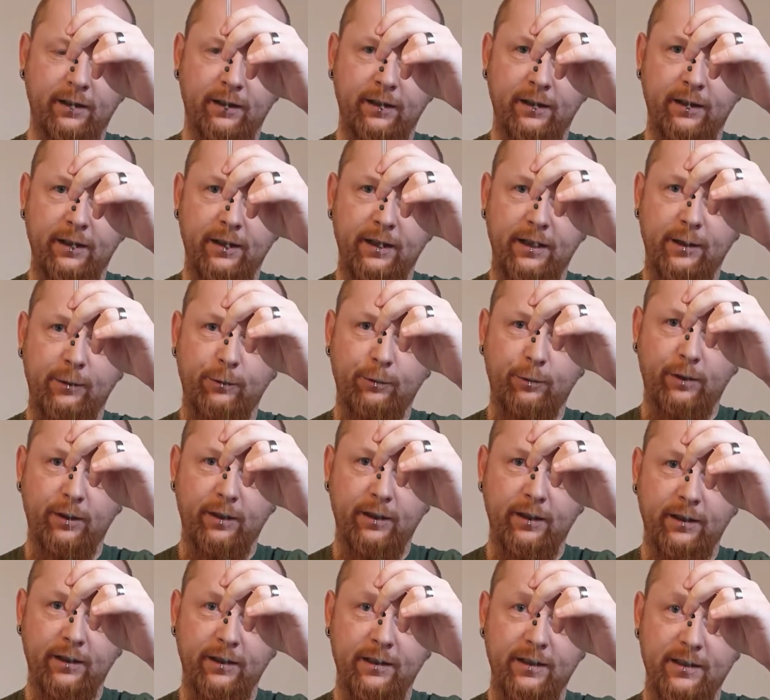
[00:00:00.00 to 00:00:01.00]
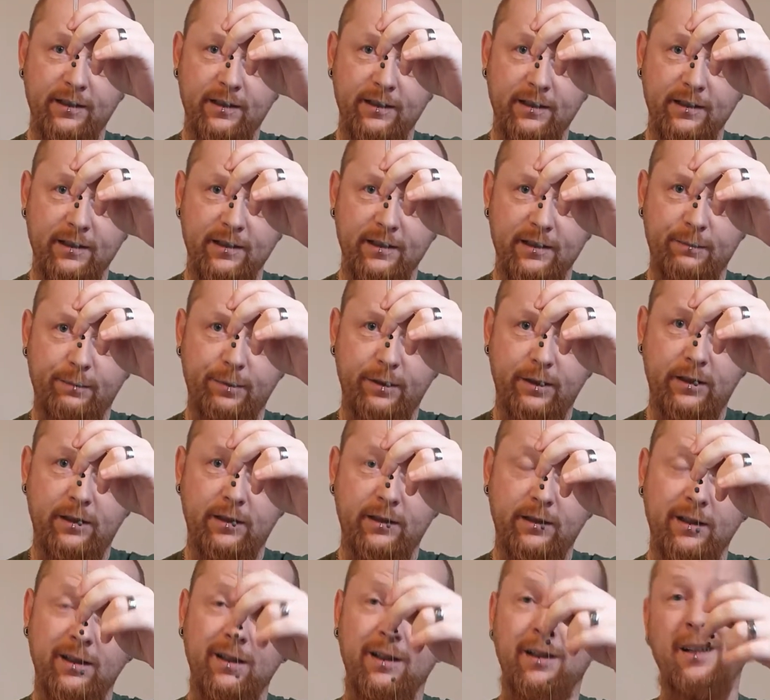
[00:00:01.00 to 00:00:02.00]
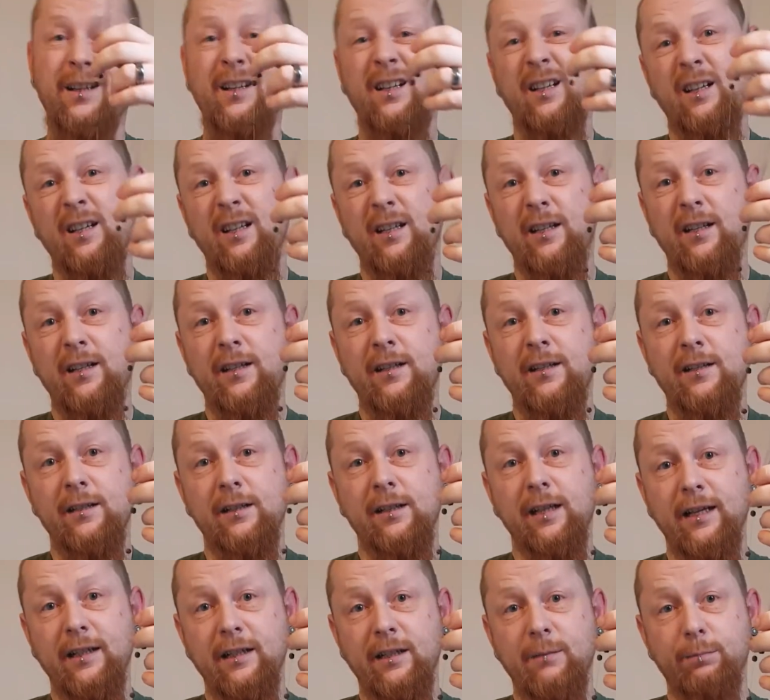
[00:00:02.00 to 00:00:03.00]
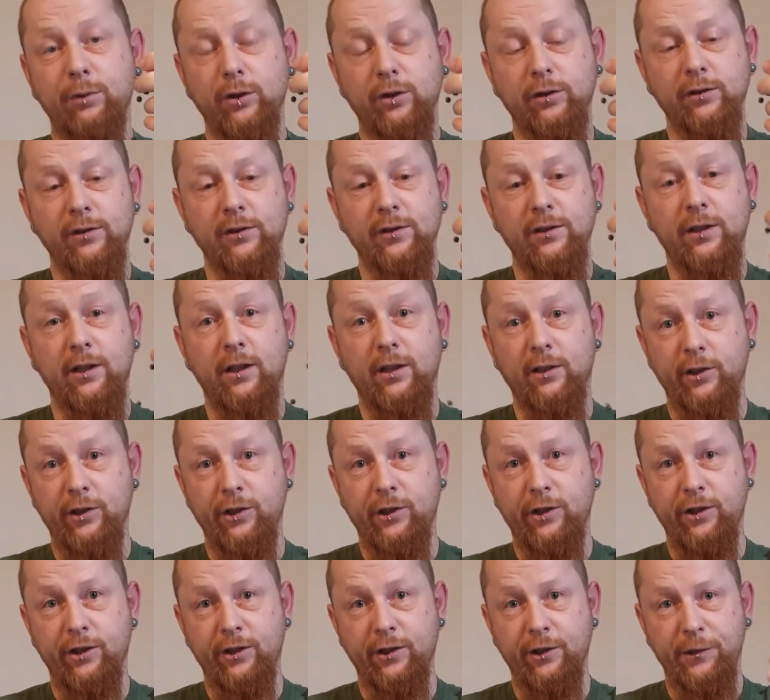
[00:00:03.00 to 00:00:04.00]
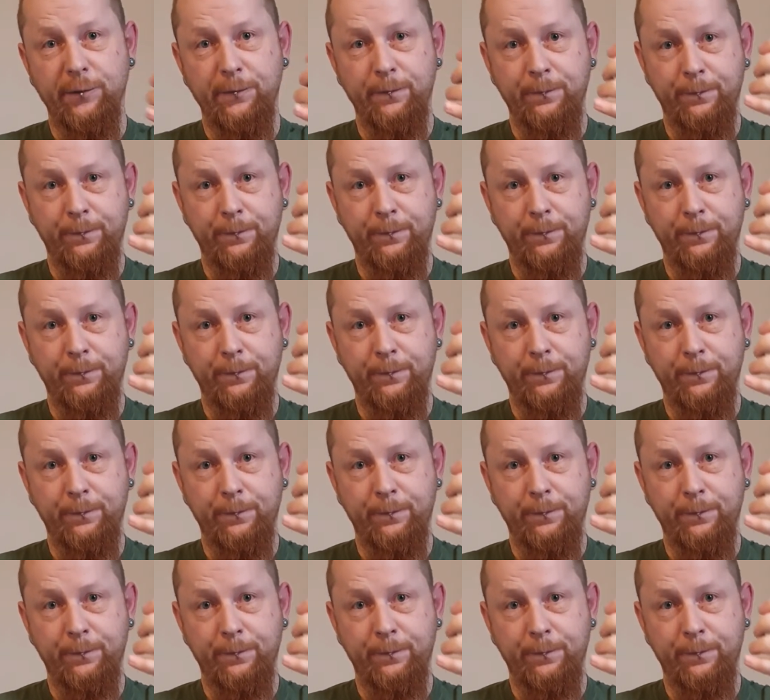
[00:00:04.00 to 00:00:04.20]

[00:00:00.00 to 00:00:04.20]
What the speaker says: equal distances apart, like the buttons on a shirt.